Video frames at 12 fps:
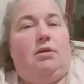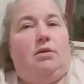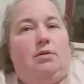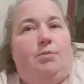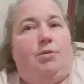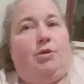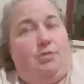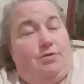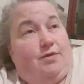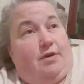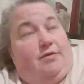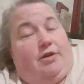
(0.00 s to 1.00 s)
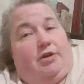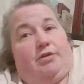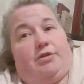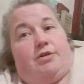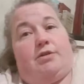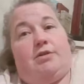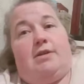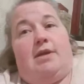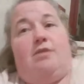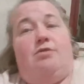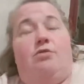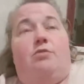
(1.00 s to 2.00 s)
But it was very, very good because they
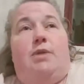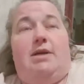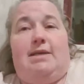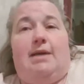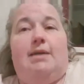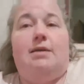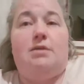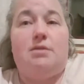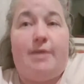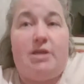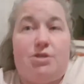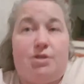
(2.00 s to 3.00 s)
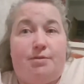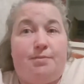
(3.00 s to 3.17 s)
thought my dad had dementia.